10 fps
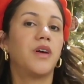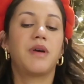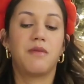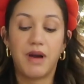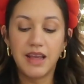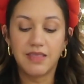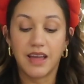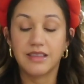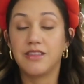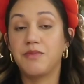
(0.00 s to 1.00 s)
but my
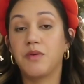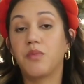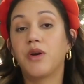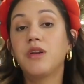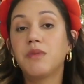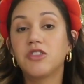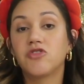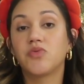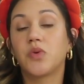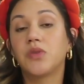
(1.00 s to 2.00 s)
legs have been pretty much
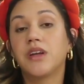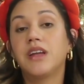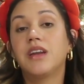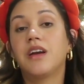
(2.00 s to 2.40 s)
swollen